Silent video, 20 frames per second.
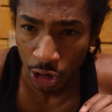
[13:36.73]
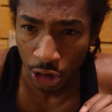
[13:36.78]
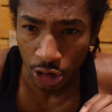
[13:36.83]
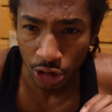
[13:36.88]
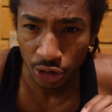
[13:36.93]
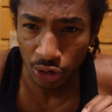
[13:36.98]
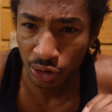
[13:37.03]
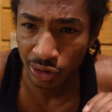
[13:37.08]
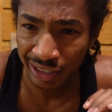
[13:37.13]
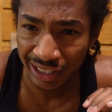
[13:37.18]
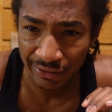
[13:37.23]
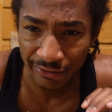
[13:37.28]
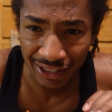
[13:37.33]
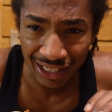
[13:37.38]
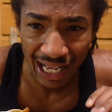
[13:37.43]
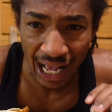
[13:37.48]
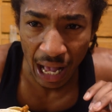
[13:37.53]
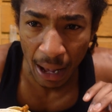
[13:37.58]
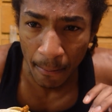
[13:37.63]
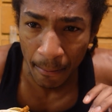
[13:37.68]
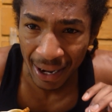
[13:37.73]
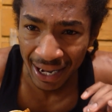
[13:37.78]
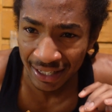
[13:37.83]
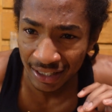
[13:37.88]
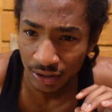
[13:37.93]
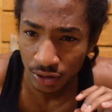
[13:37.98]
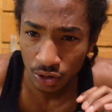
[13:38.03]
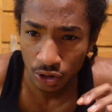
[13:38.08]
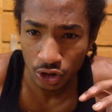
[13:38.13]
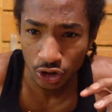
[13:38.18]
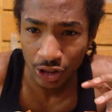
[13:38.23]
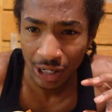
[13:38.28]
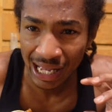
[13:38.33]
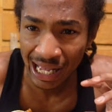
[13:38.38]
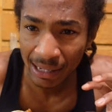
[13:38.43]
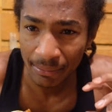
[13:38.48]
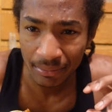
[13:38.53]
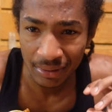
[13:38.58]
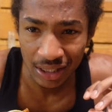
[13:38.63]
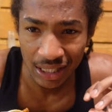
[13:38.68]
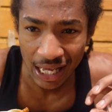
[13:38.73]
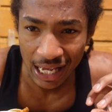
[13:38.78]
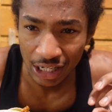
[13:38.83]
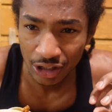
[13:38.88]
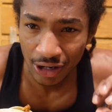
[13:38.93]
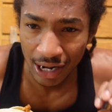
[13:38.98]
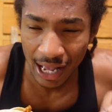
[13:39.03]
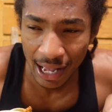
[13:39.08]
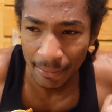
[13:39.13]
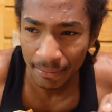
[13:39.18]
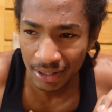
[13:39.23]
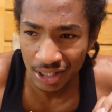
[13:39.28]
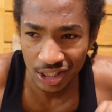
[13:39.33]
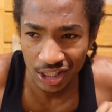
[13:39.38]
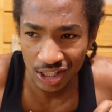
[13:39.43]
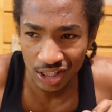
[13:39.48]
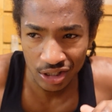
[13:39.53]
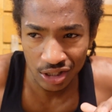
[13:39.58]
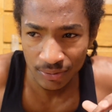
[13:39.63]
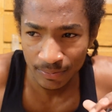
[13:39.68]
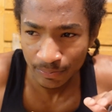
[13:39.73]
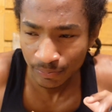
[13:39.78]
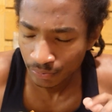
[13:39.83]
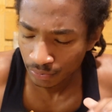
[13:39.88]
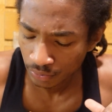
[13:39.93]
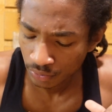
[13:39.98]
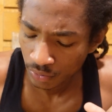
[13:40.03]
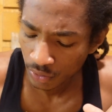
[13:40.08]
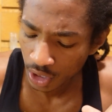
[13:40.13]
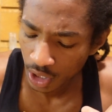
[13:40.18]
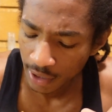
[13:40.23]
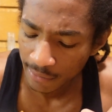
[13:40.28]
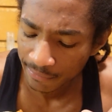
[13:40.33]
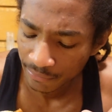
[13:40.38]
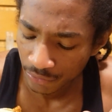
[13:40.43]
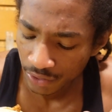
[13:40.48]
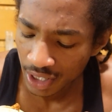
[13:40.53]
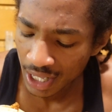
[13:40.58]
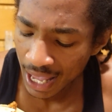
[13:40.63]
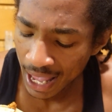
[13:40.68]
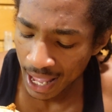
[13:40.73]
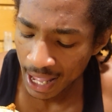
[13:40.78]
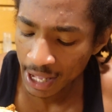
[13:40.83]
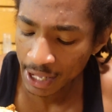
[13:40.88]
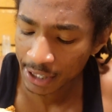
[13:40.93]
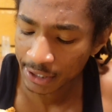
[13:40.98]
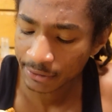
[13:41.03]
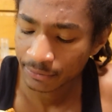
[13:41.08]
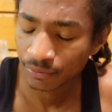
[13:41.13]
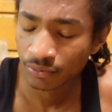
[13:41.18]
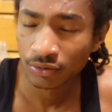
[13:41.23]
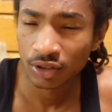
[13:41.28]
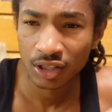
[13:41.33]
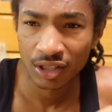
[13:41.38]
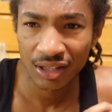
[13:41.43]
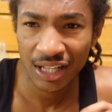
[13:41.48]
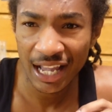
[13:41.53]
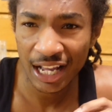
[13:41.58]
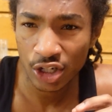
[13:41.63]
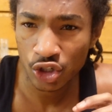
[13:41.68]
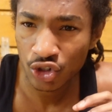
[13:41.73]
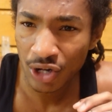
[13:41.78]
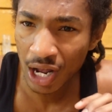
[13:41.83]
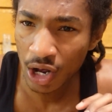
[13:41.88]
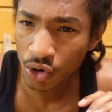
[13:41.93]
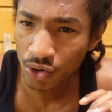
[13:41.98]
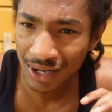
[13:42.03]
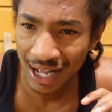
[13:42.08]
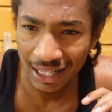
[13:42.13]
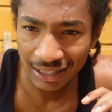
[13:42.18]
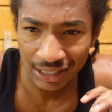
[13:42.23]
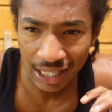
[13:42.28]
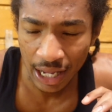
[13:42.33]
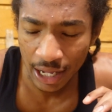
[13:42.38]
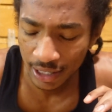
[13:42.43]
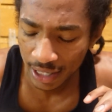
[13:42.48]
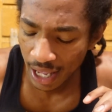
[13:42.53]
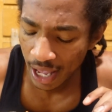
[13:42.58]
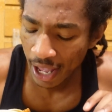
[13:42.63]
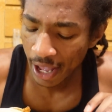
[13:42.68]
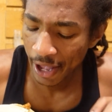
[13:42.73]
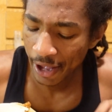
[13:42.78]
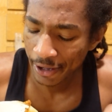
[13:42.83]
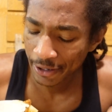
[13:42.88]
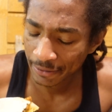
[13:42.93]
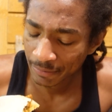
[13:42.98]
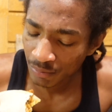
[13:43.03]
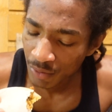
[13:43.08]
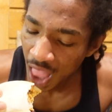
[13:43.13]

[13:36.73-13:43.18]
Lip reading: you don't even gotta bite no crab meat. That crab meat just, yeah. That trout got that, yeah.